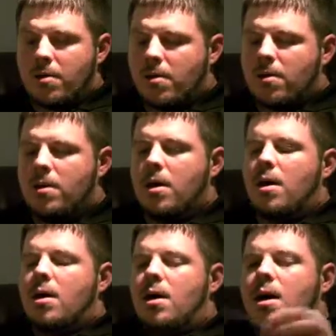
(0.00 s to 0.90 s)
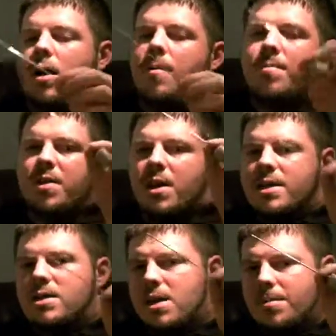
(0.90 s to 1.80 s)
all. The
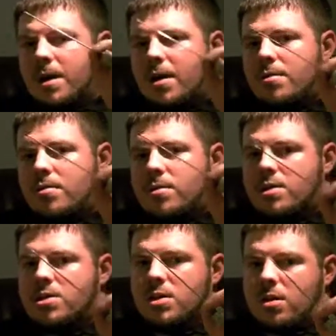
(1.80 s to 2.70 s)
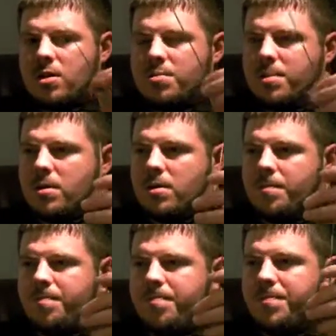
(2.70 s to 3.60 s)
nice thing about this cigar spear
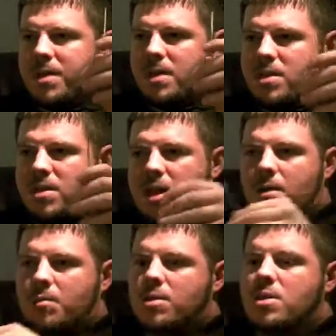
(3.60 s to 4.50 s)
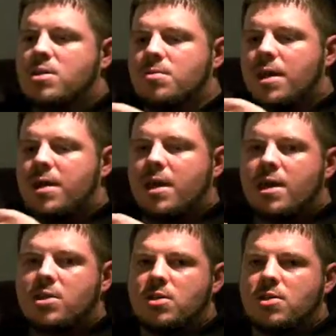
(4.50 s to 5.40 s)
is that with these serrated
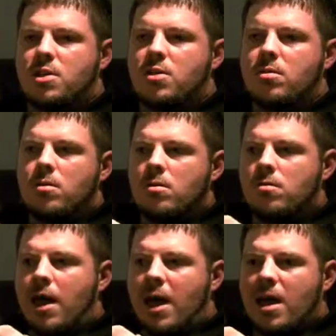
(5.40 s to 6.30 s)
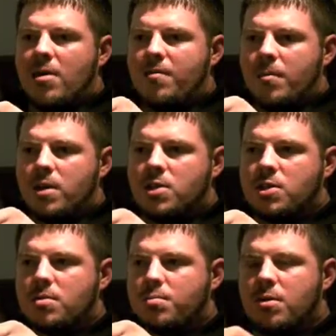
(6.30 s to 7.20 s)
edges, you don't have
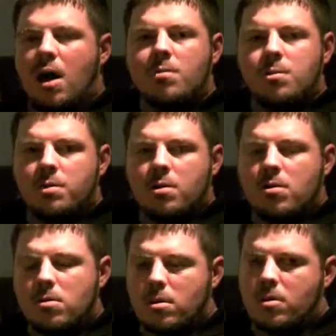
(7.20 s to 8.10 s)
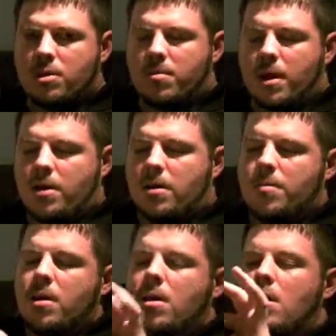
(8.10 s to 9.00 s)
much problem with the hole closing back up,
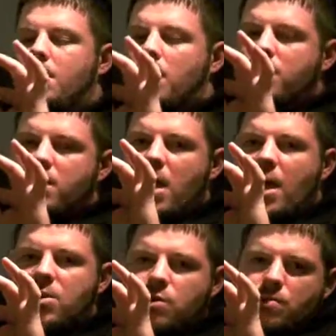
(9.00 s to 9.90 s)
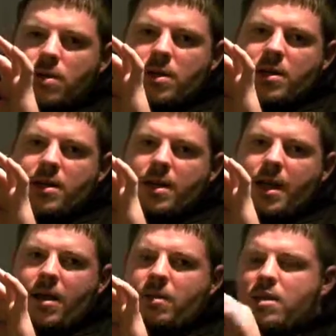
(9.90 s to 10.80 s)
because as you run it in and
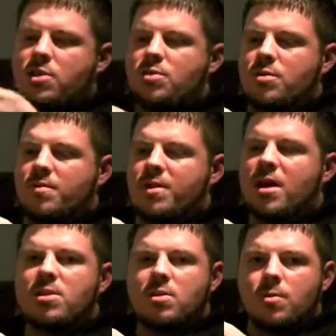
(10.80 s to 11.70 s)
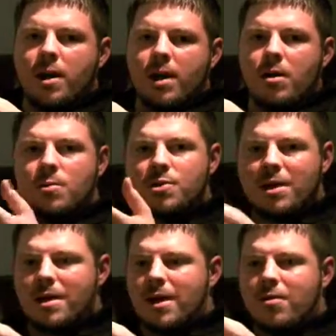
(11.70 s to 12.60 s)
out, it sort of cuts away, almost
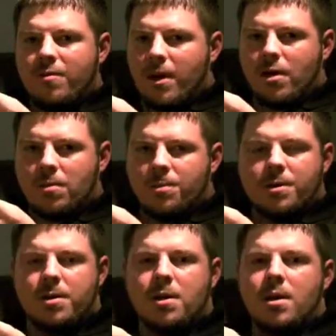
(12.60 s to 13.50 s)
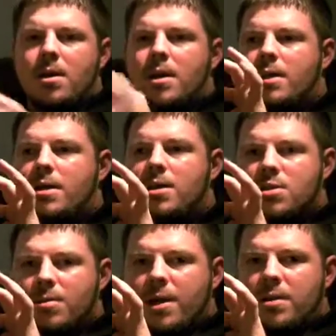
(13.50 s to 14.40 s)
like a nail file would. It
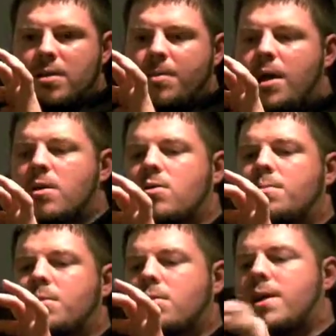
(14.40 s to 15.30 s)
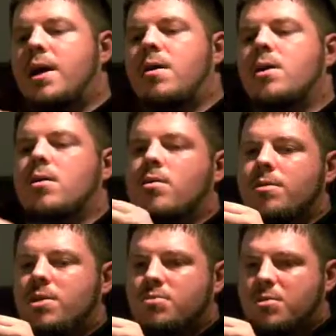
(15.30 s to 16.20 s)
cuts away at the tobacco, you pull it out, and
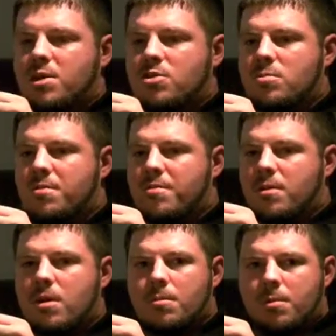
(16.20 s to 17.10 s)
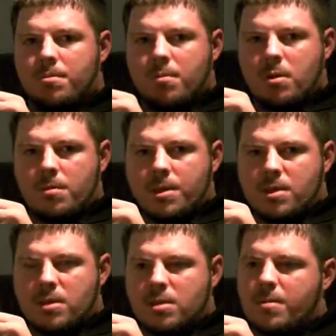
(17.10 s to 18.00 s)
all these rings will be filled up with little
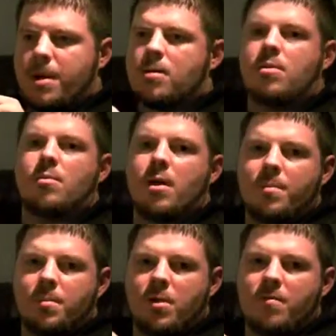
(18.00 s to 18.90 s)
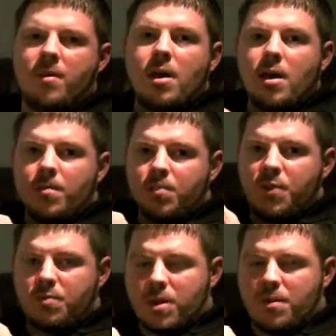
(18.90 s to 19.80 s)
pieces of tobacco. You wipe them off,
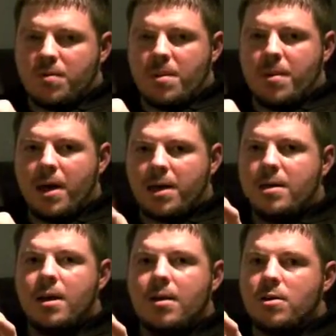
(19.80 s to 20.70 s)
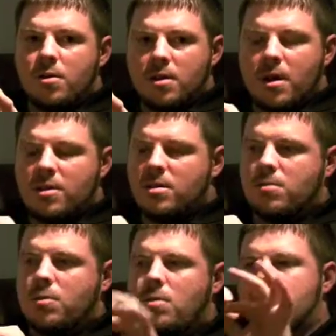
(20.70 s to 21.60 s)
you run it right back in there, and you can cut
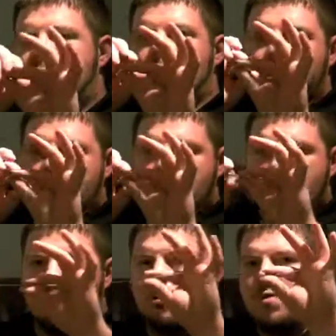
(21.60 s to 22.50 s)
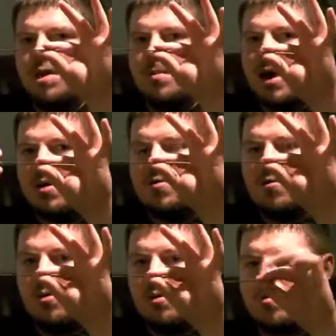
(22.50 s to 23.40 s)
some more, you know, just sort of moving it back and
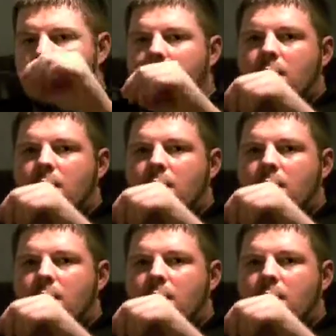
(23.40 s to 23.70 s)
forth.